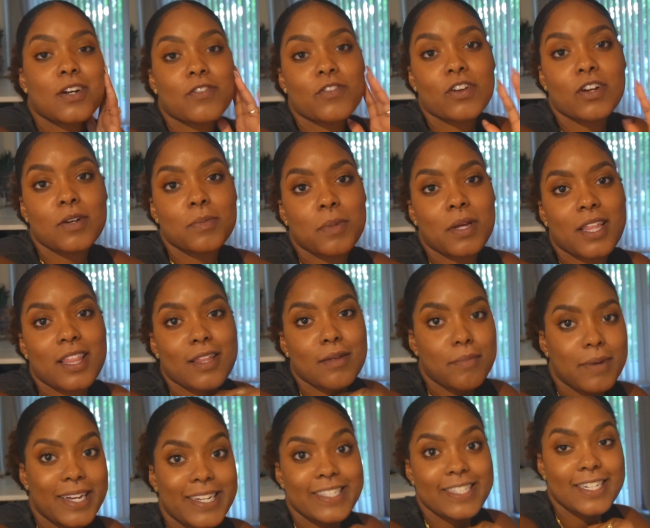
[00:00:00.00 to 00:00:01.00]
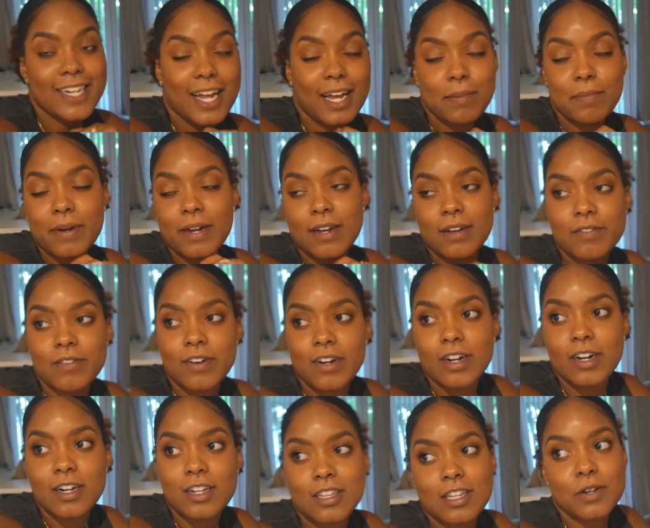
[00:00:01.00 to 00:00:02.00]
up from the best nap
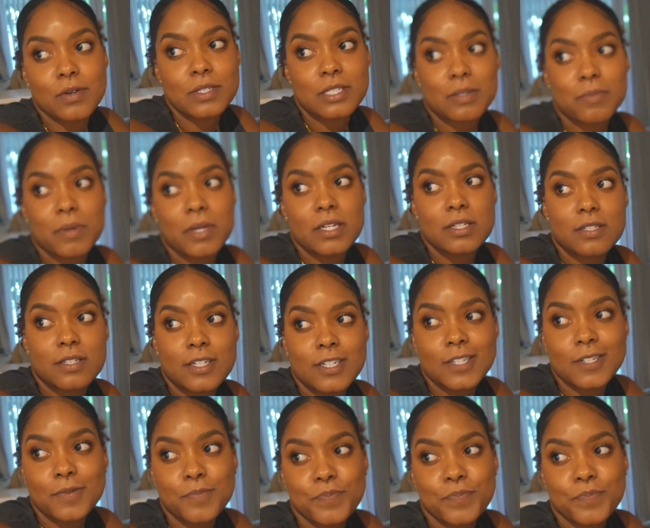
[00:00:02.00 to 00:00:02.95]
ever. That was amazing.